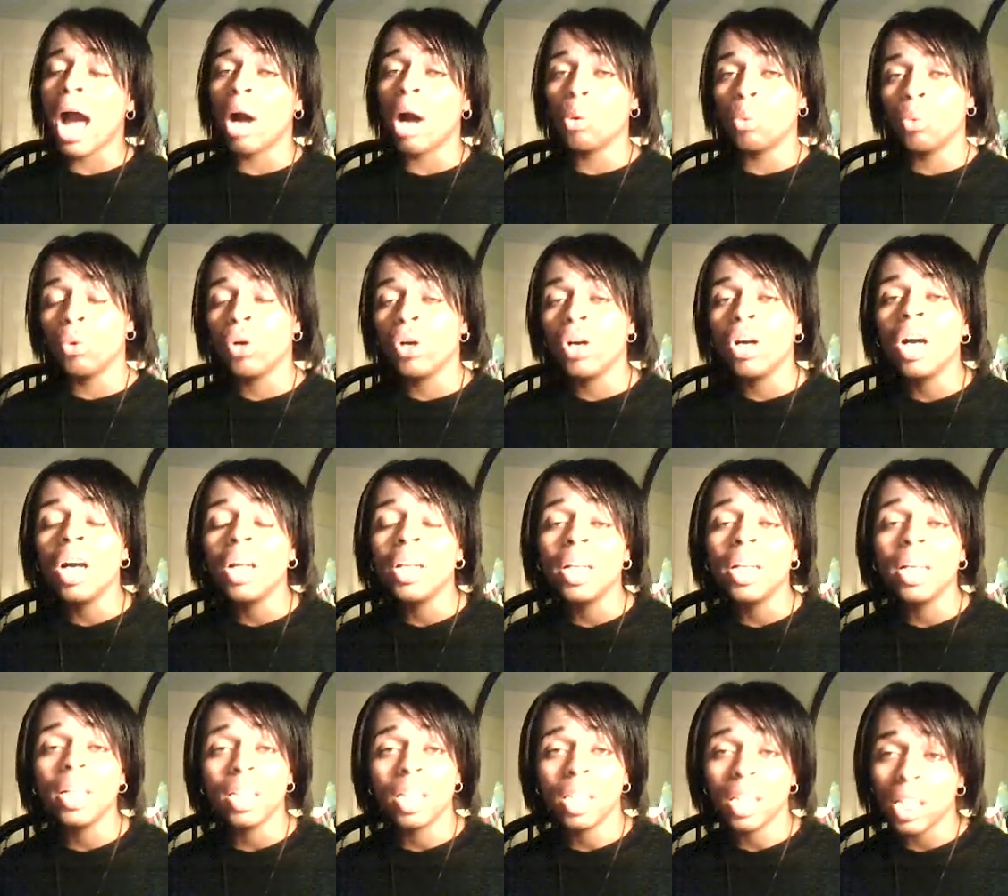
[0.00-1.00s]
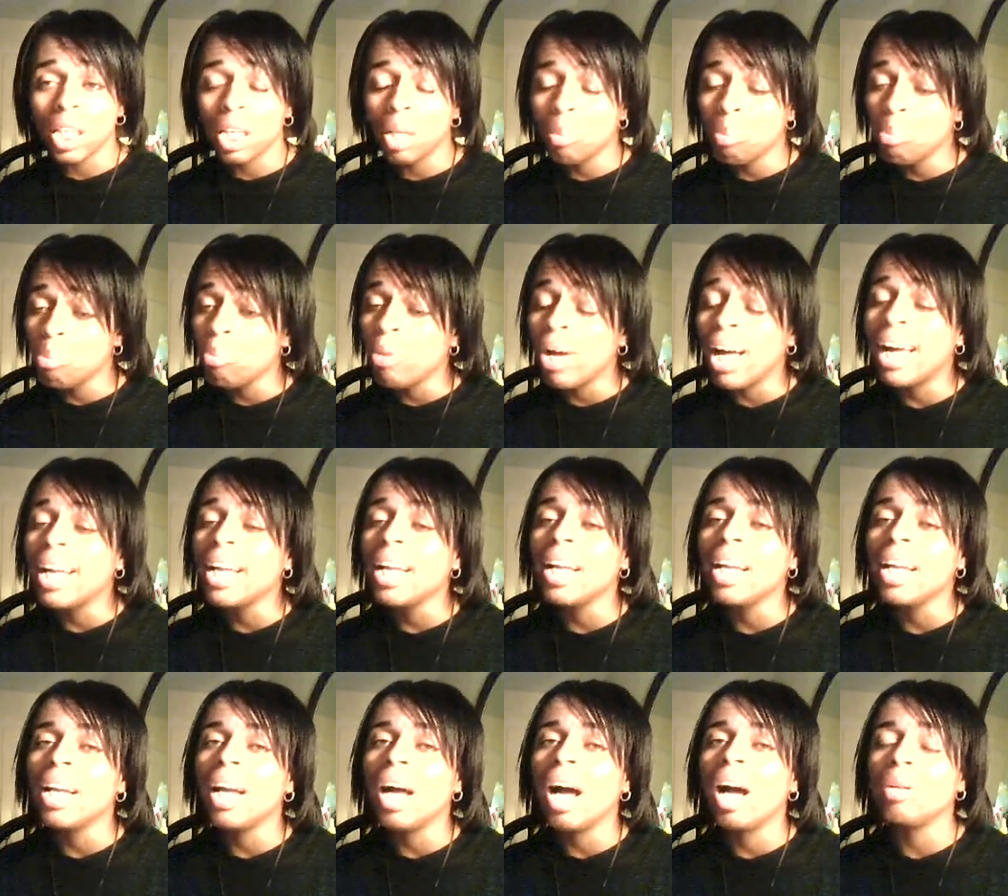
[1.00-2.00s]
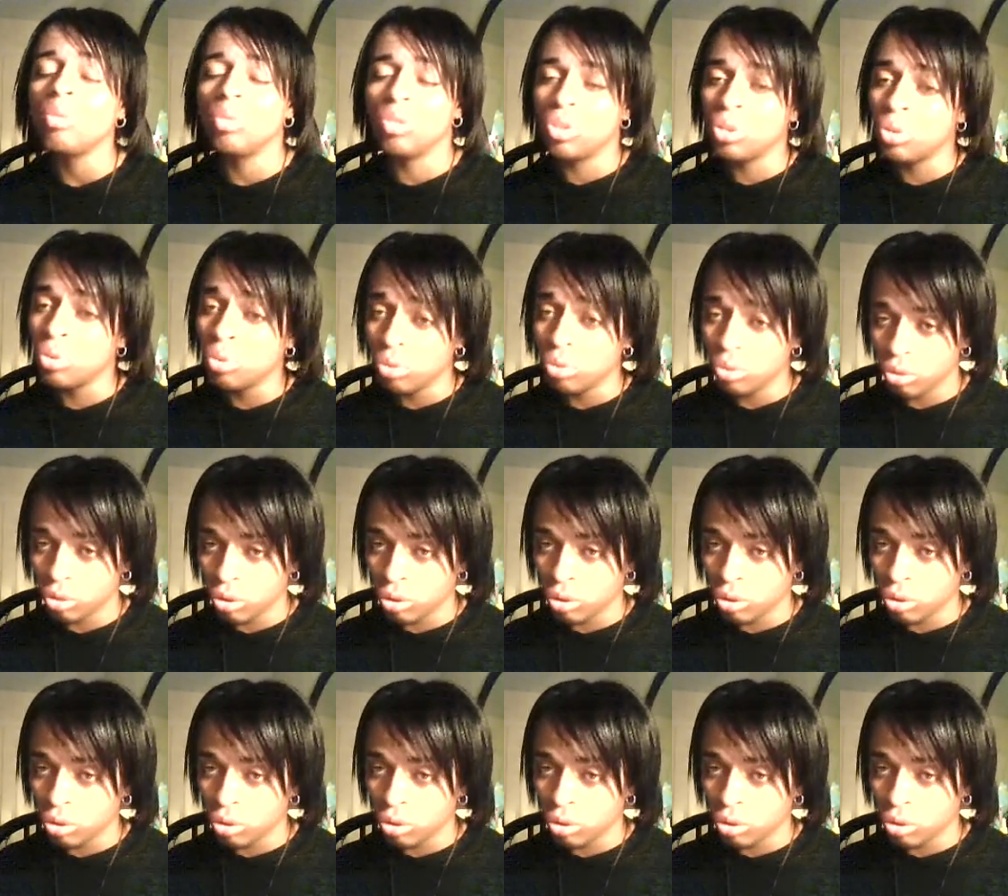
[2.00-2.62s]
I wanna give my all to you,